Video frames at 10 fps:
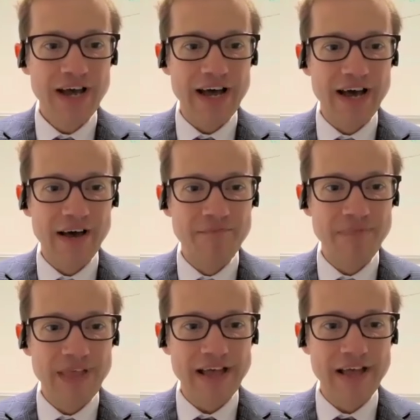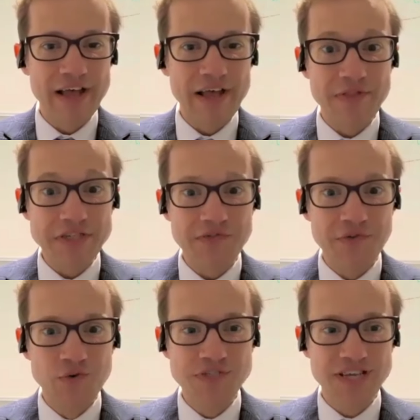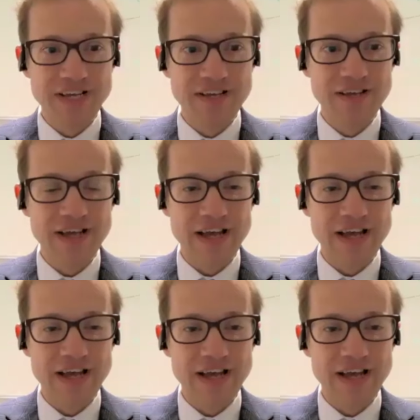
um, uh, that's forcing uh,